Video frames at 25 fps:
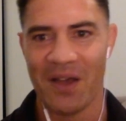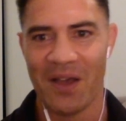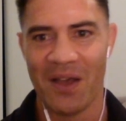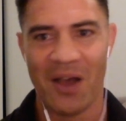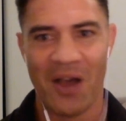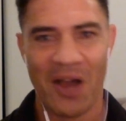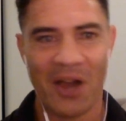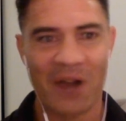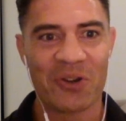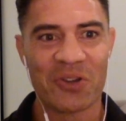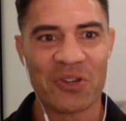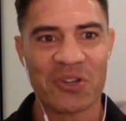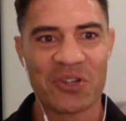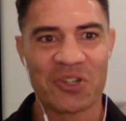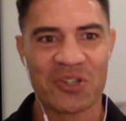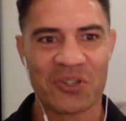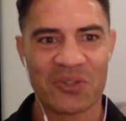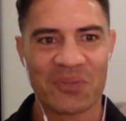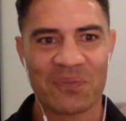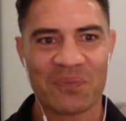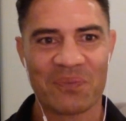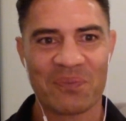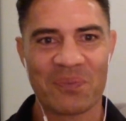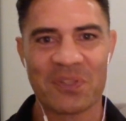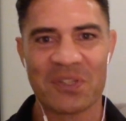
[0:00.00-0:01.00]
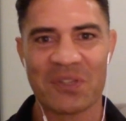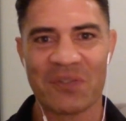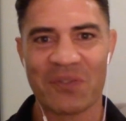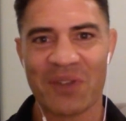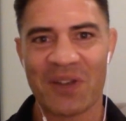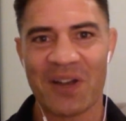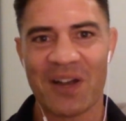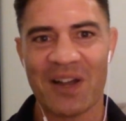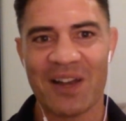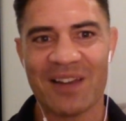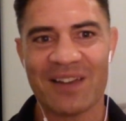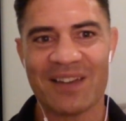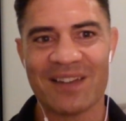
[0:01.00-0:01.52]
Irish
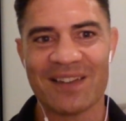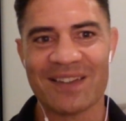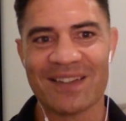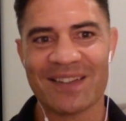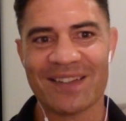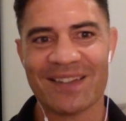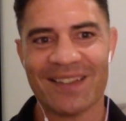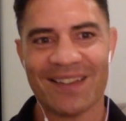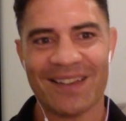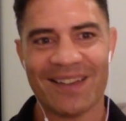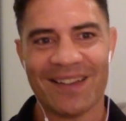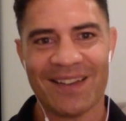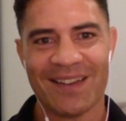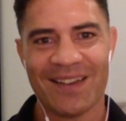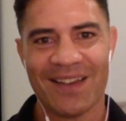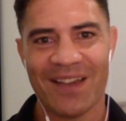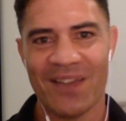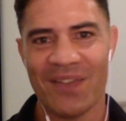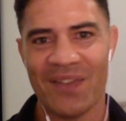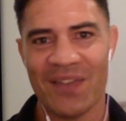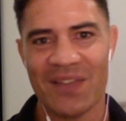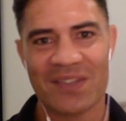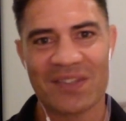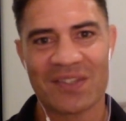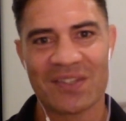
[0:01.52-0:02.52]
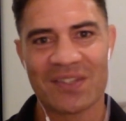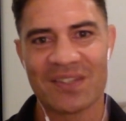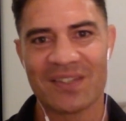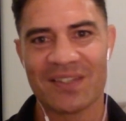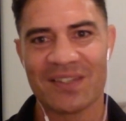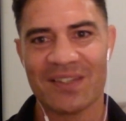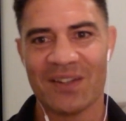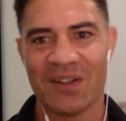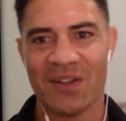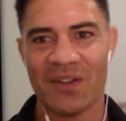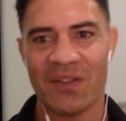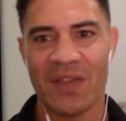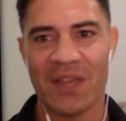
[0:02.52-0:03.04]
Pacific Islanders, and
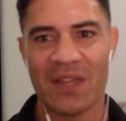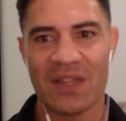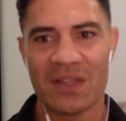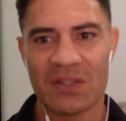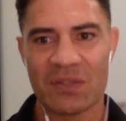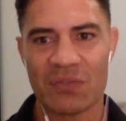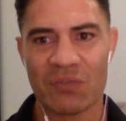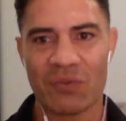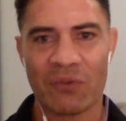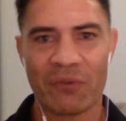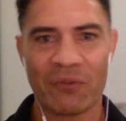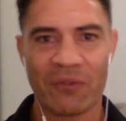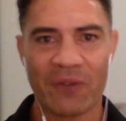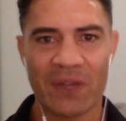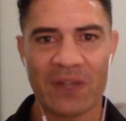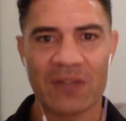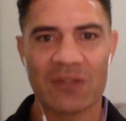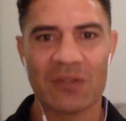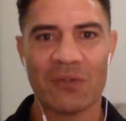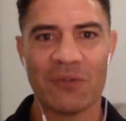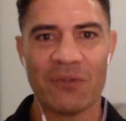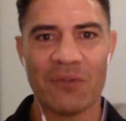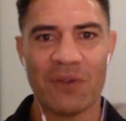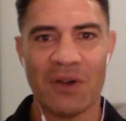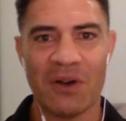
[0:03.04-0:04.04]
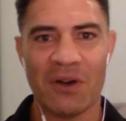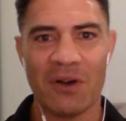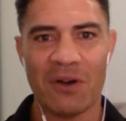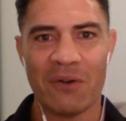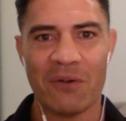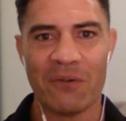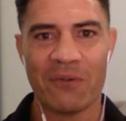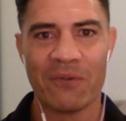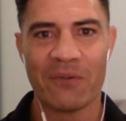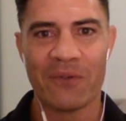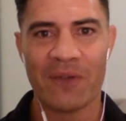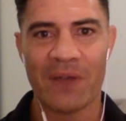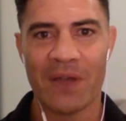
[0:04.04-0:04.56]
that's reflective
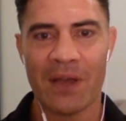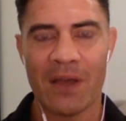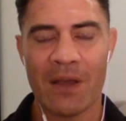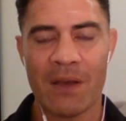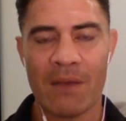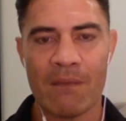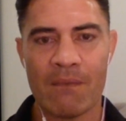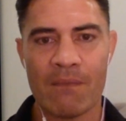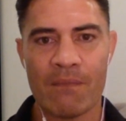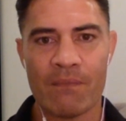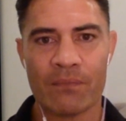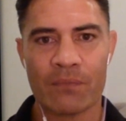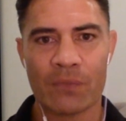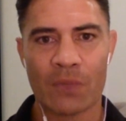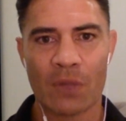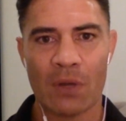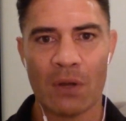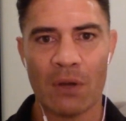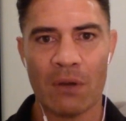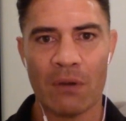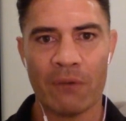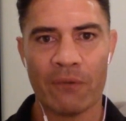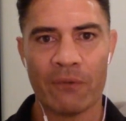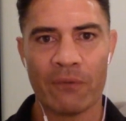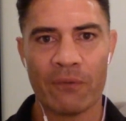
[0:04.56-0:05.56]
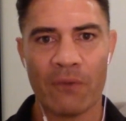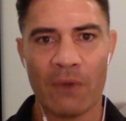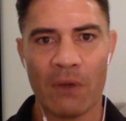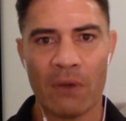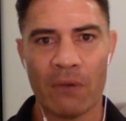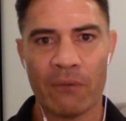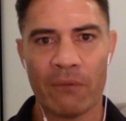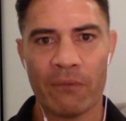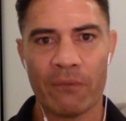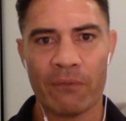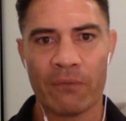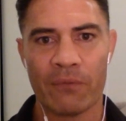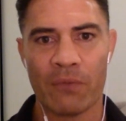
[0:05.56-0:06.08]
of the
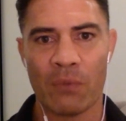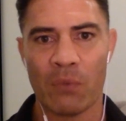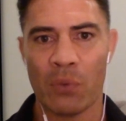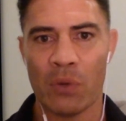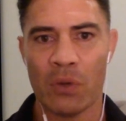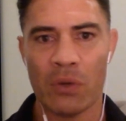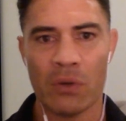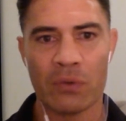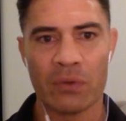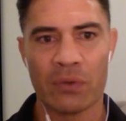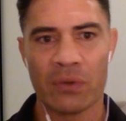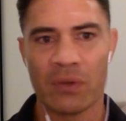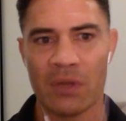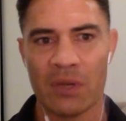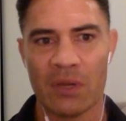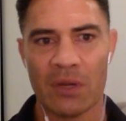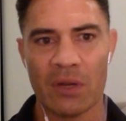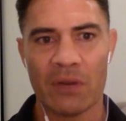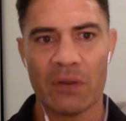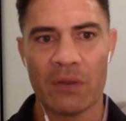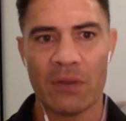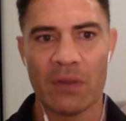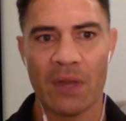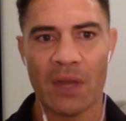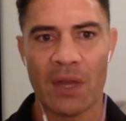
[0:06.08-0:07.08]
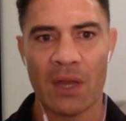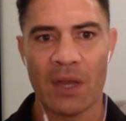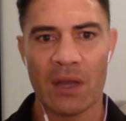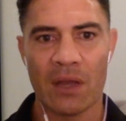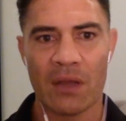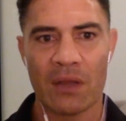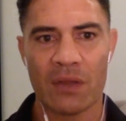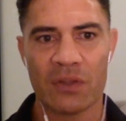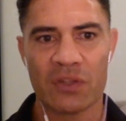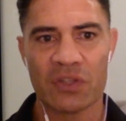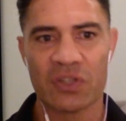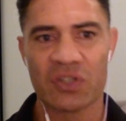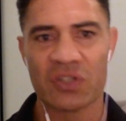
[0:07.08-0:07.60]
world,
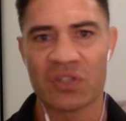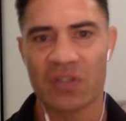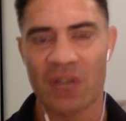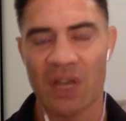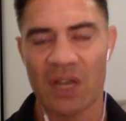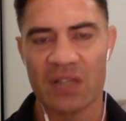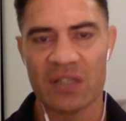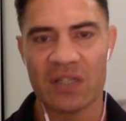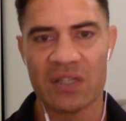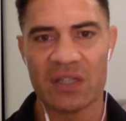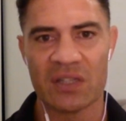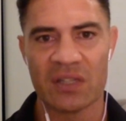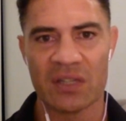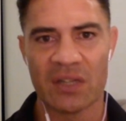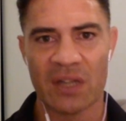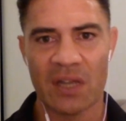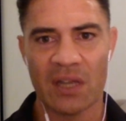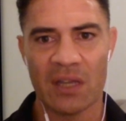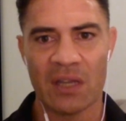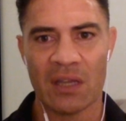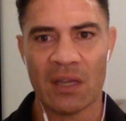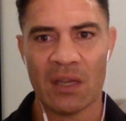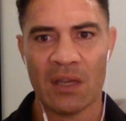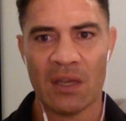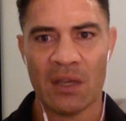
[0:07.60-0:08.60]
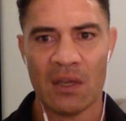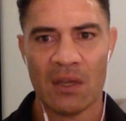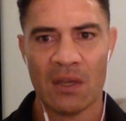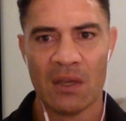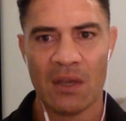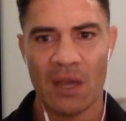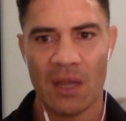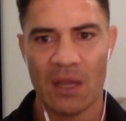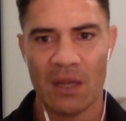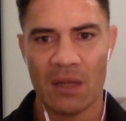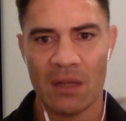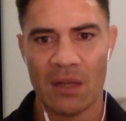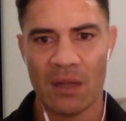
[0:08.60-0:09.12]
society today.
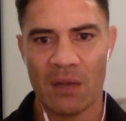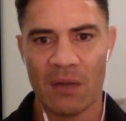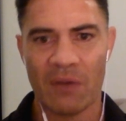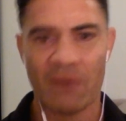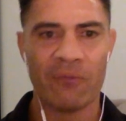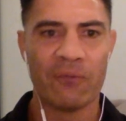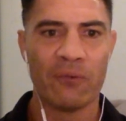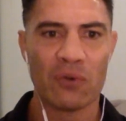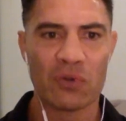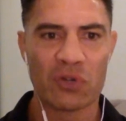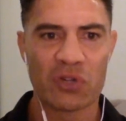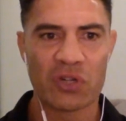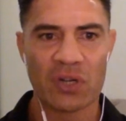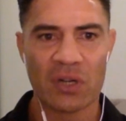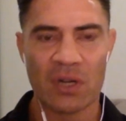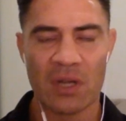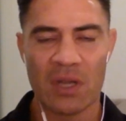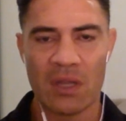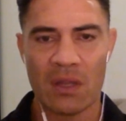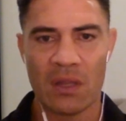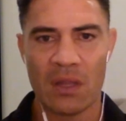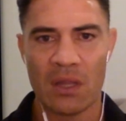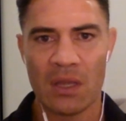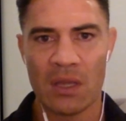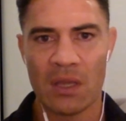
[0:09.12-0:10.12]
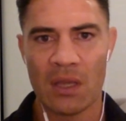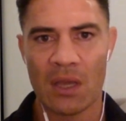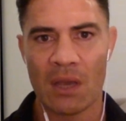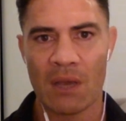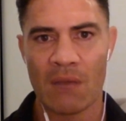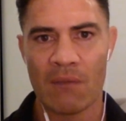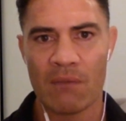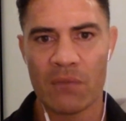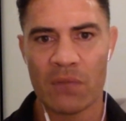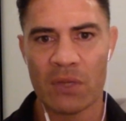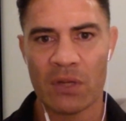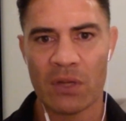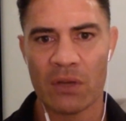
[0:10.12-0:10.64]
And unfortunately, the
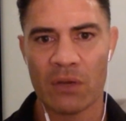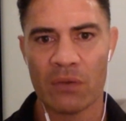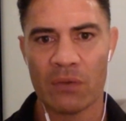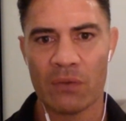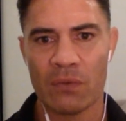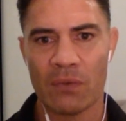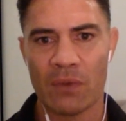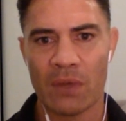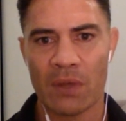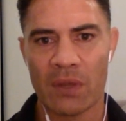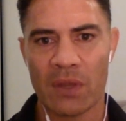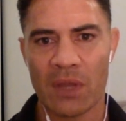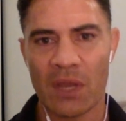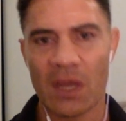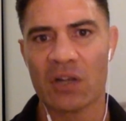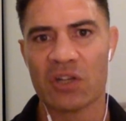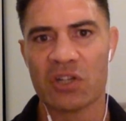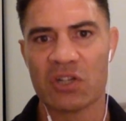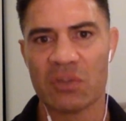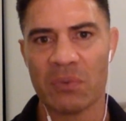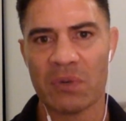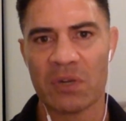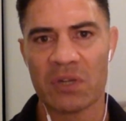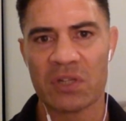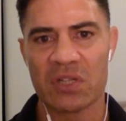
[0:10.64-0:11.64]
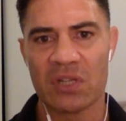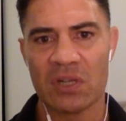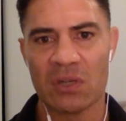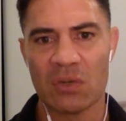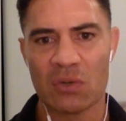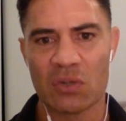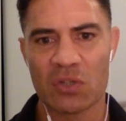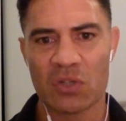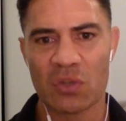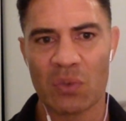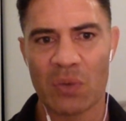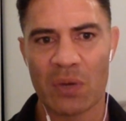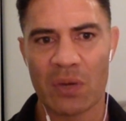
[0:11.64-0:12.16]
eligibility
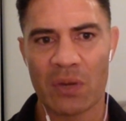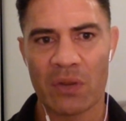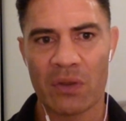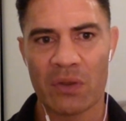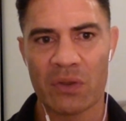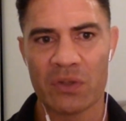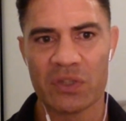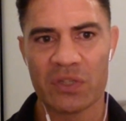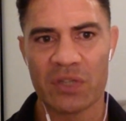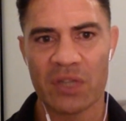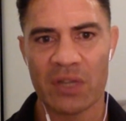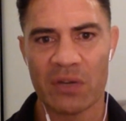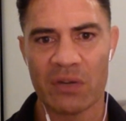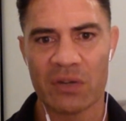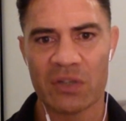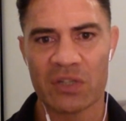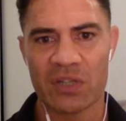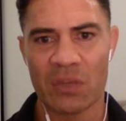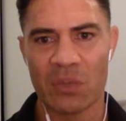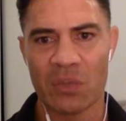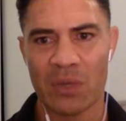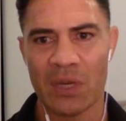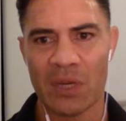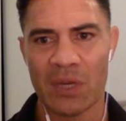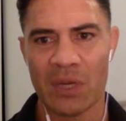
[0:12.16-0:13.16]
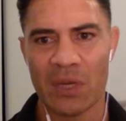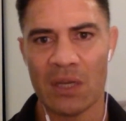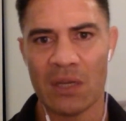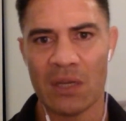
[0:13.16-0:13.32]
laws are one of those areas that we